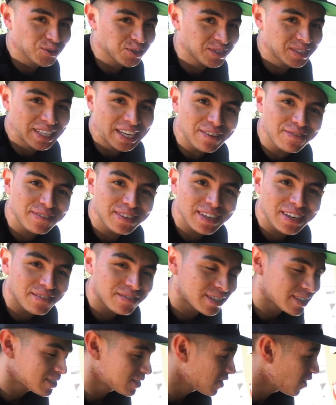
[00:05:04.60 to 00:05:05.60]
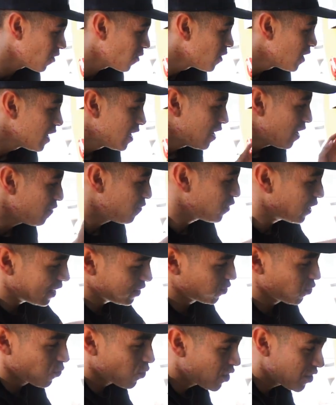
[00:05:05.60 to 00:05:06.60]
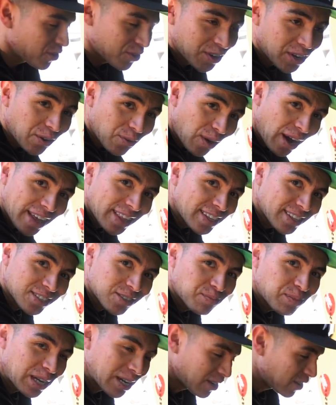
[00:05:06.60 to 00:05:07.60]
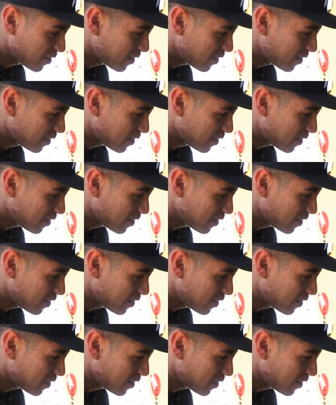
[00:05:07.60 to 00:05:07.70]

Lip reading: safety of it. So if you guys are wondering why these are bigger,